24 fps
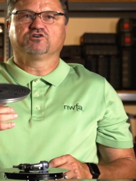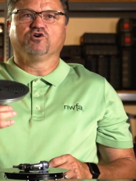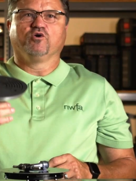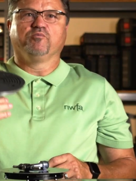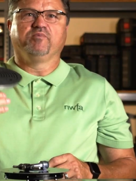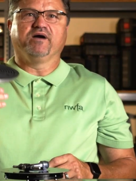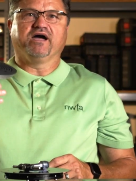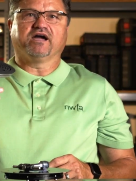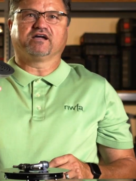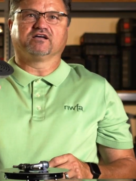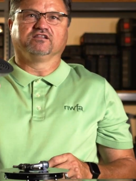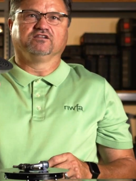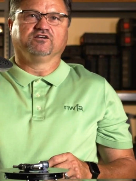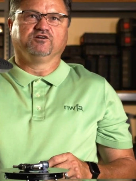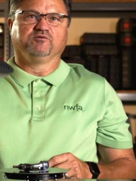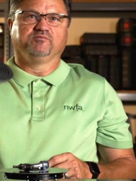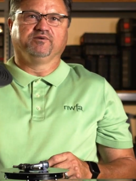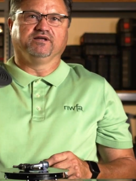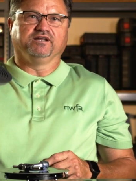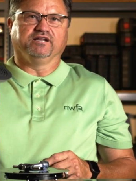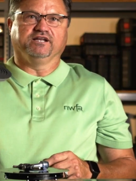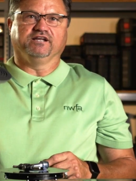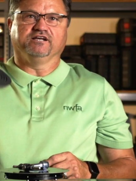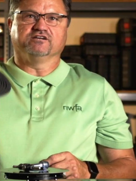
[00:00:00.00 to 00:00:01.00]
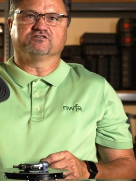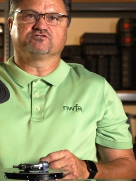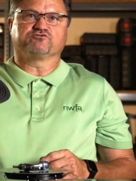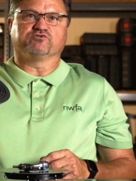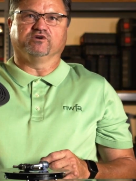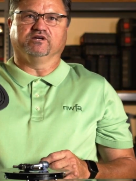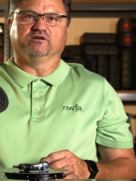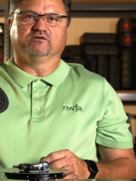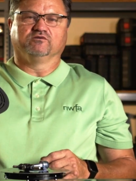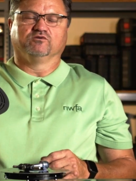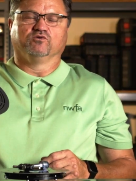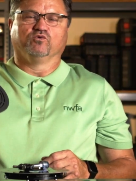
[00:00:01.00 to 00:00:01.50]
go back a little bit in
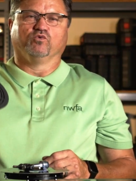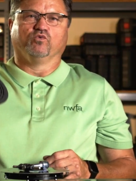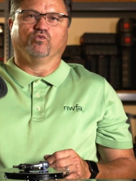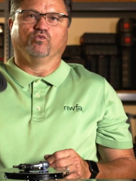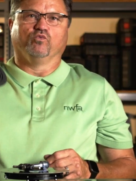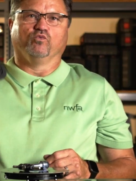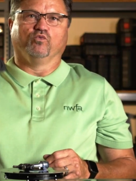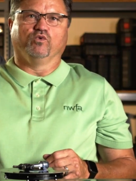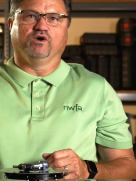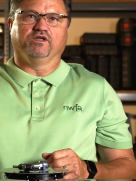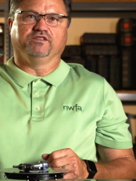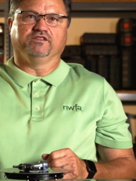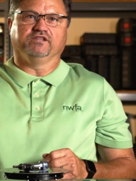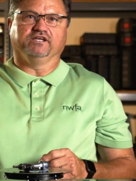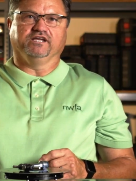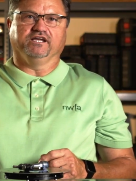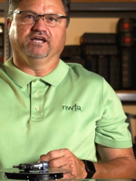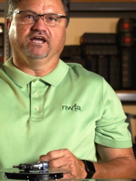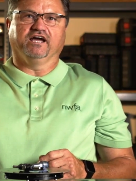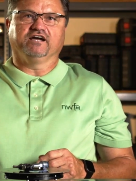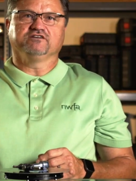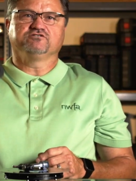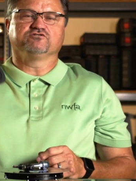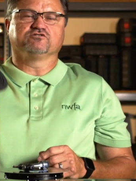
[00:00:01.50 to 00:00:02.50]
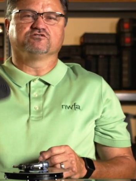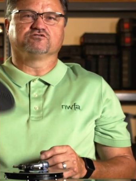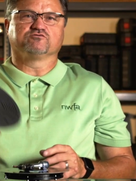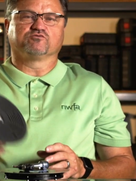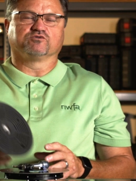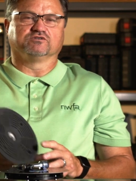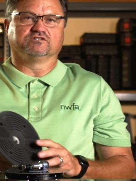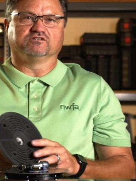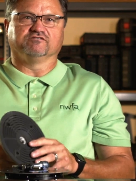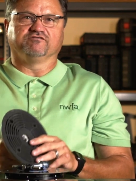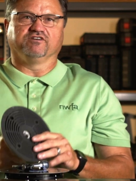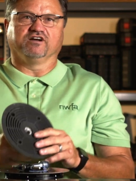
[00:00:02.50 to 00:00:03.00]
history. When the edgers
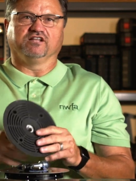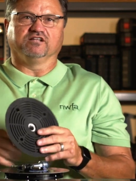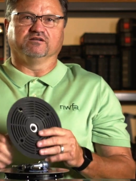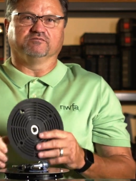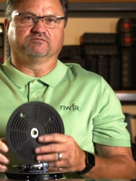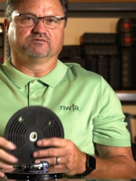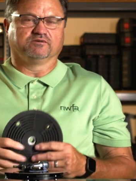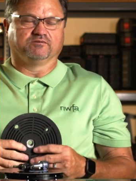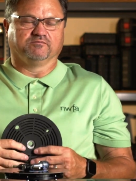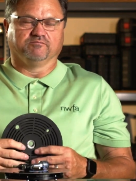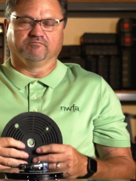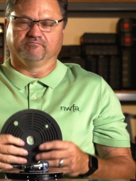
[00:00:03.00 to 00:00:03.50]
were developed